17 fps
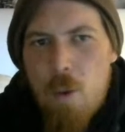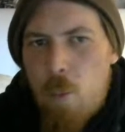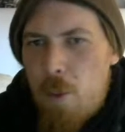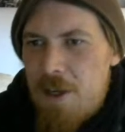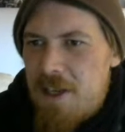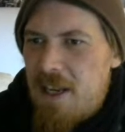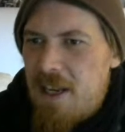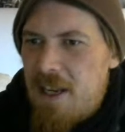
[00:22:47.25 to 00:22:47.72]

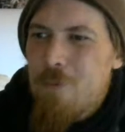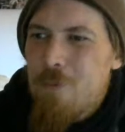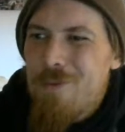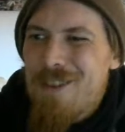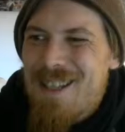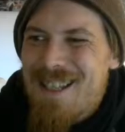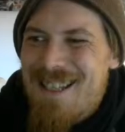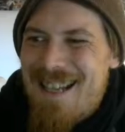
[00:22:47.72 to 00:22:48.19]
we can have a
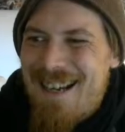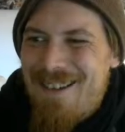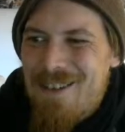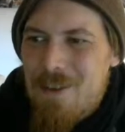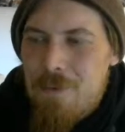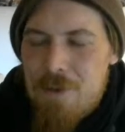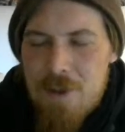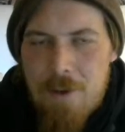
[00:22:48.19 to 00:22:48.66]

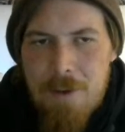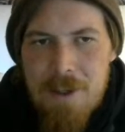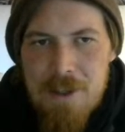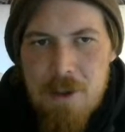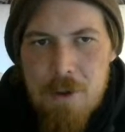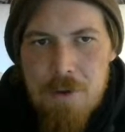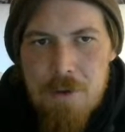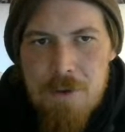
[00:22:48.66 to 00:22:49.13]
resounding result
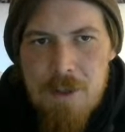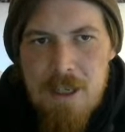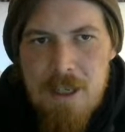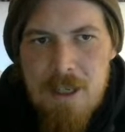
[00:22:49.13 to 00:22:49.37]
against Oxford